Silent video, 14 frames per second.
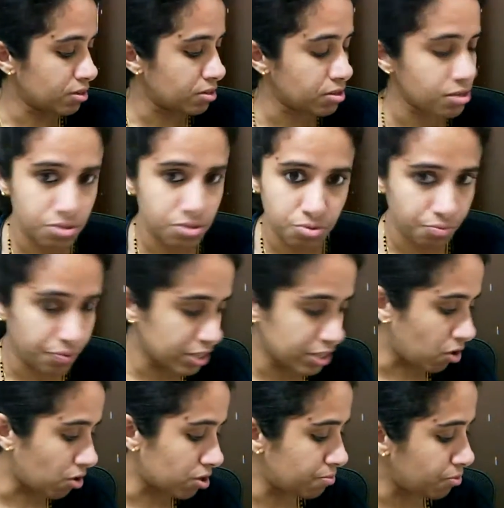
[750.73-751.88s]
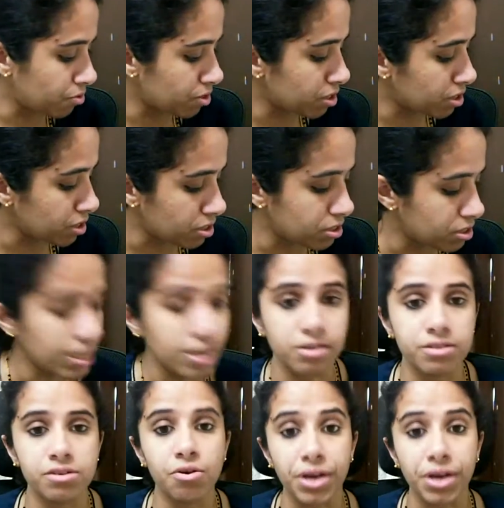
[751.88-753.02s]
So we talked about
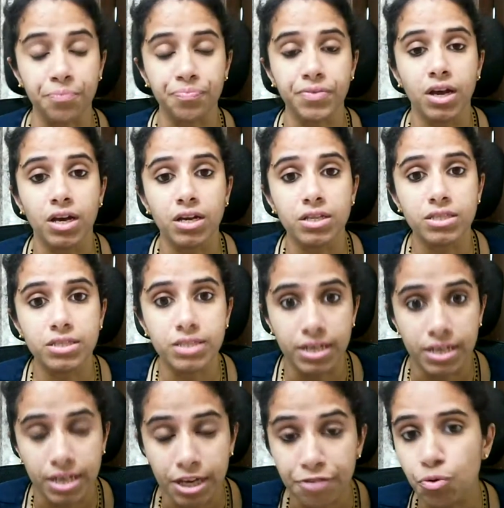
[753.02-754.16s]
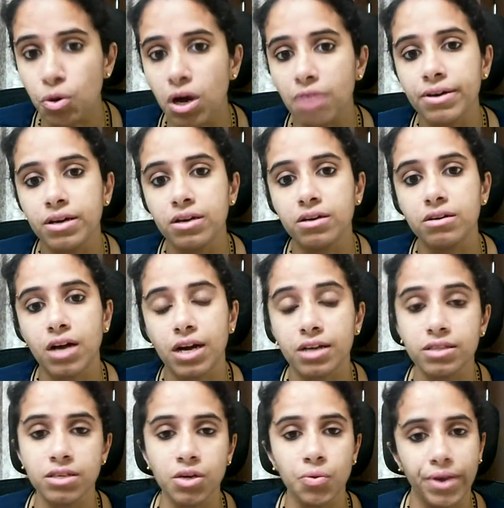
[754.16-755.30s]
okay. Then if you have
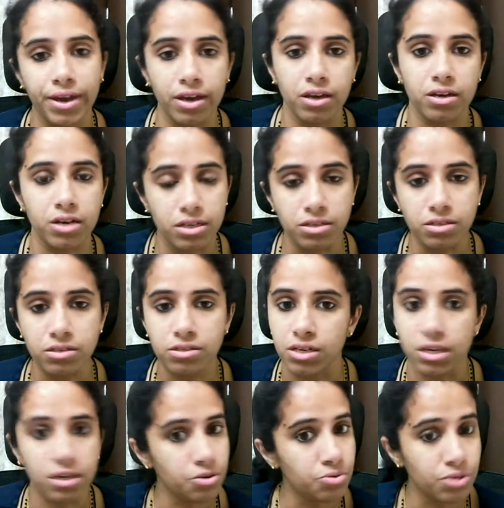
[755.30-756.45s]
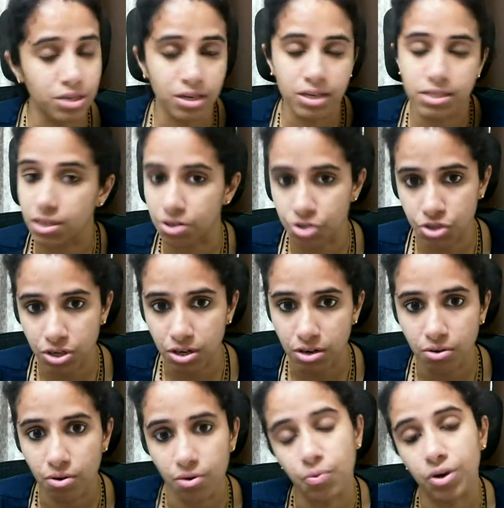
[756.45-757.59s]
another way is using a serger,
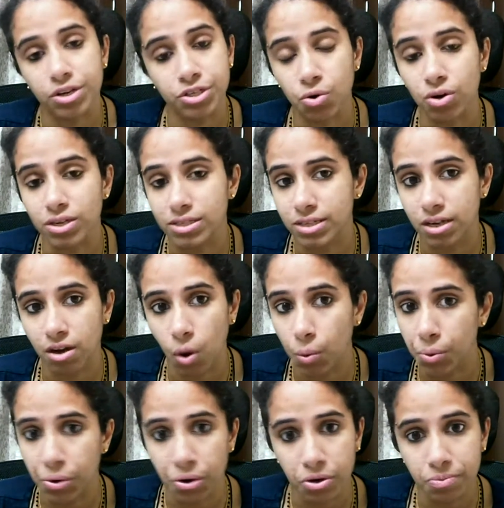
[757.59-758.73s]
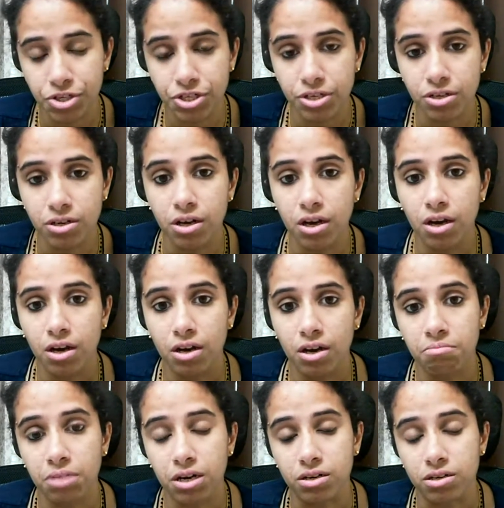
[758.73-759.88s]
or what is called as an overlock machine,
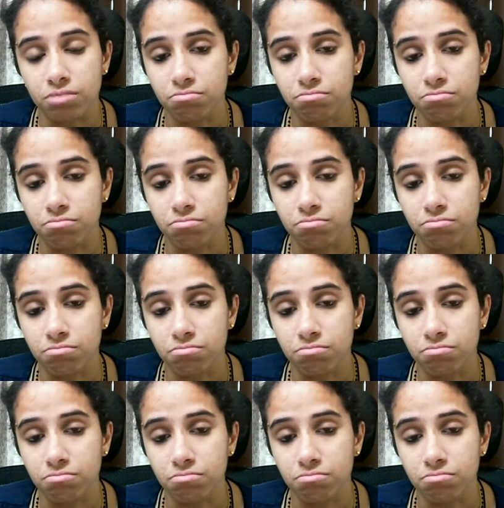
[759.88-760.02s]
but